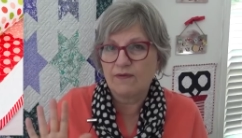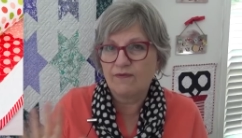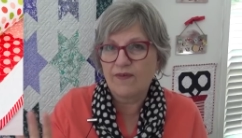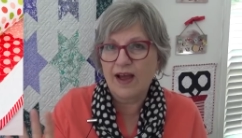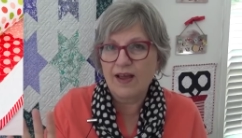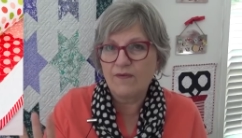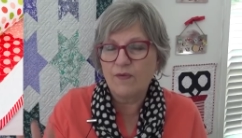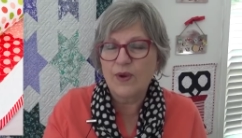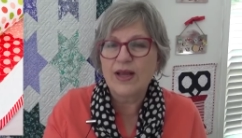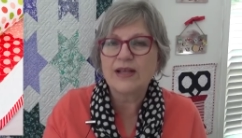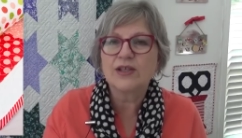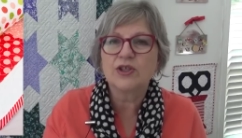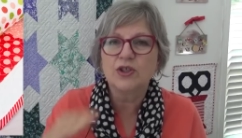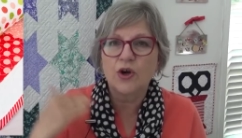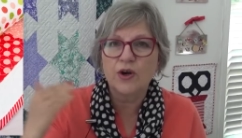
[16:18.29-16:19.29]
five
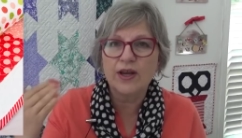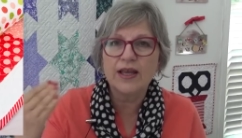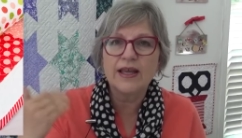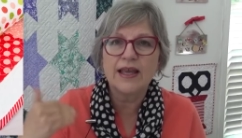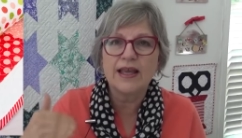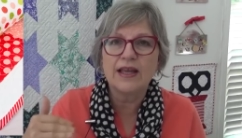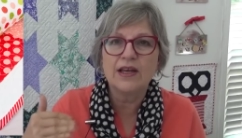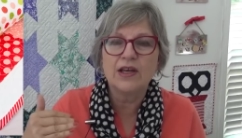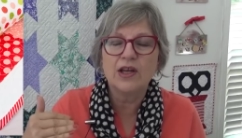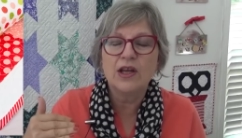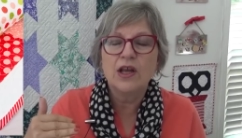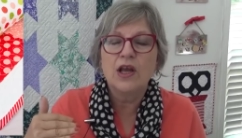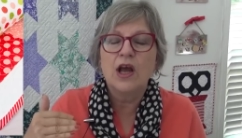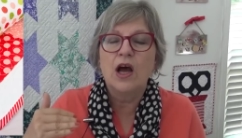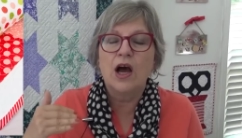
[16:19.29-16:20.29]
weeks starting in
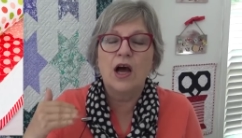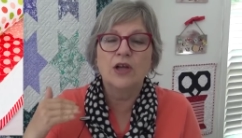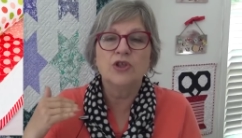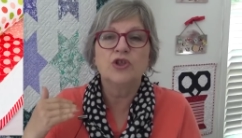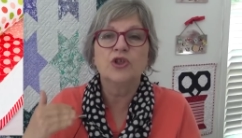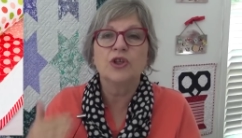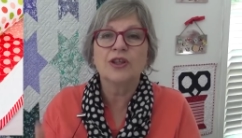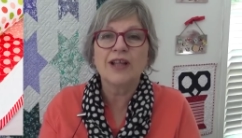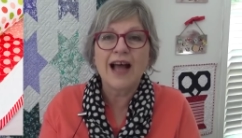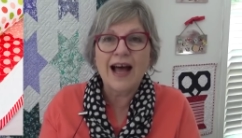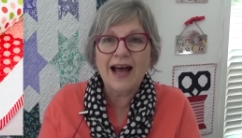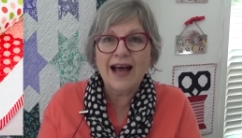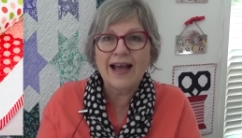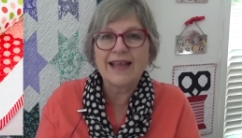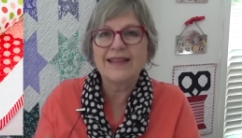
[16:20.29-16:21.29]
uh,
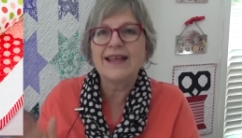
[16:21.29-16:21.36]
July.